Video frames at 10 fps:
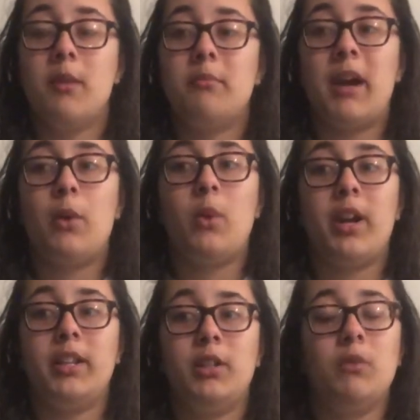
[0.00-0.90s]
by
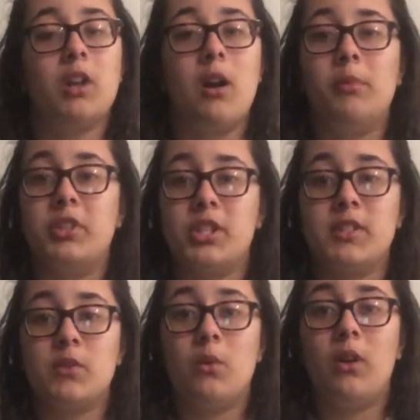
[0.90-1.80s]
what you accomplish in
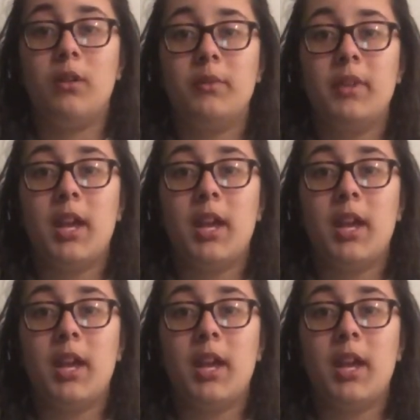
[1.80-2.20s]
school,